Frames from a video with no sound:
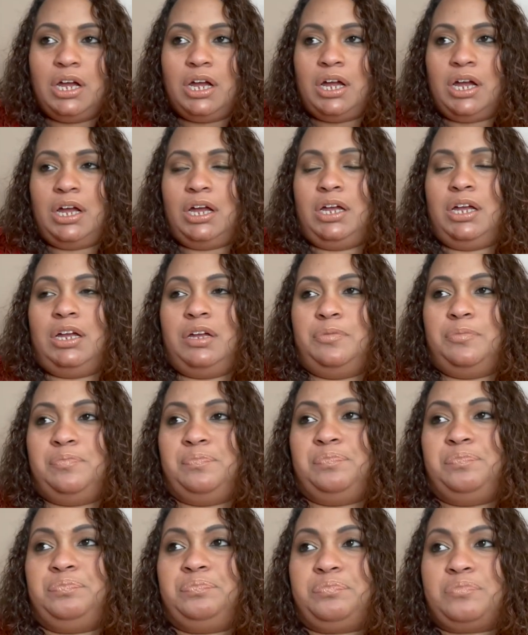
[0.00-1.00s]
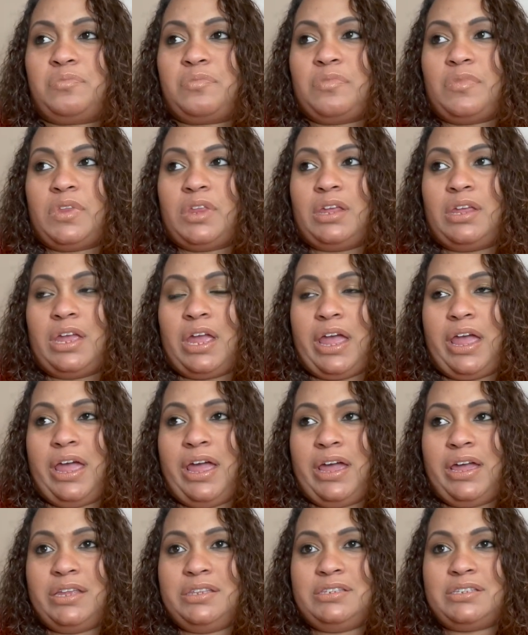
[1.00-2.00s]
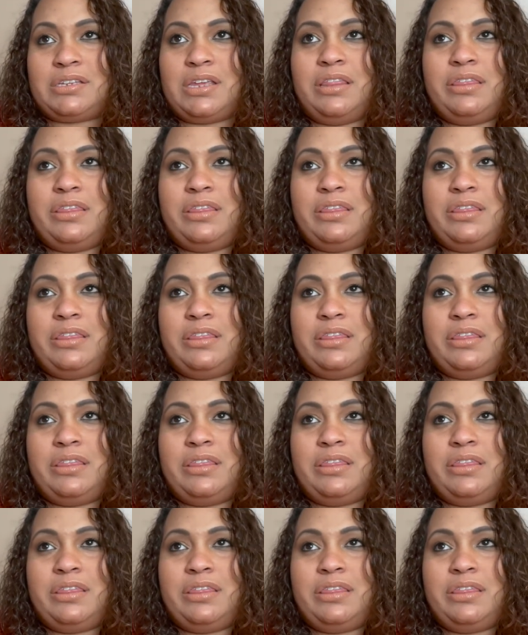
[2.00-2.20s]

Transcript: Um, and